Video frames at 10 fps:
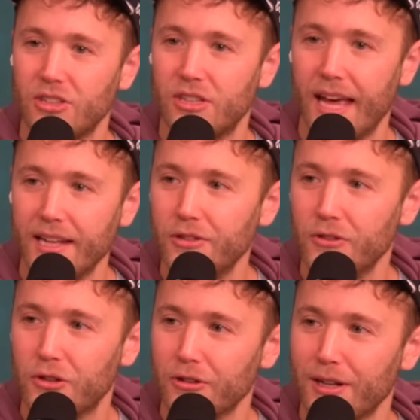tend to
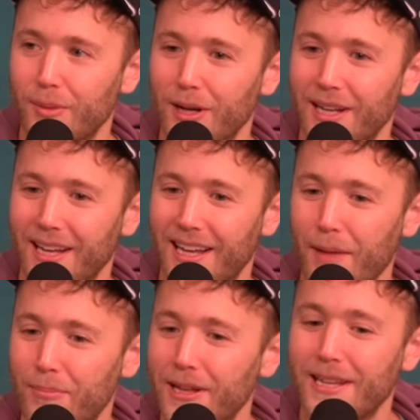agree, but can
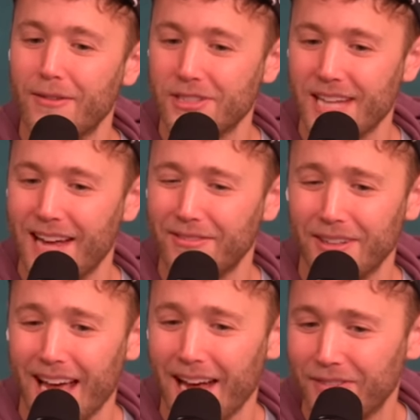I play devil's
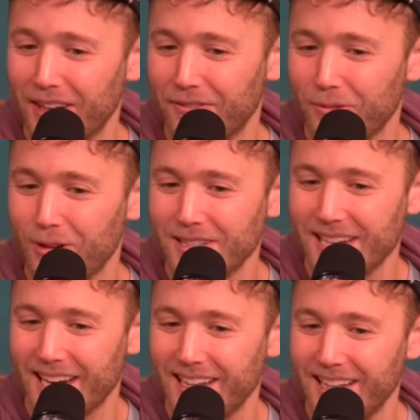advocate for one
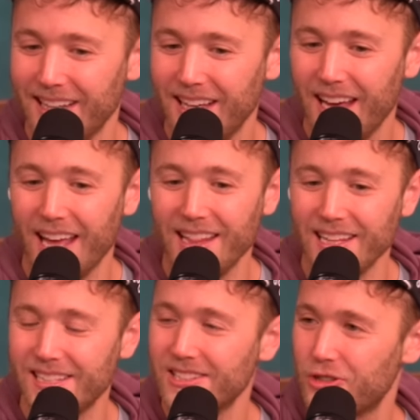second? Oh. And
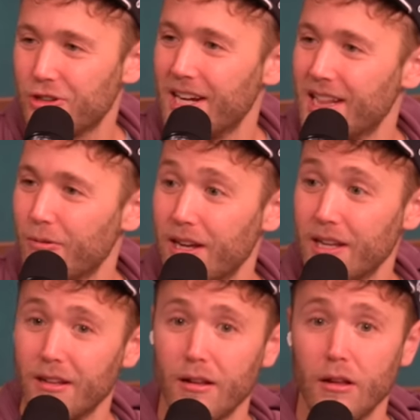this is a trade that we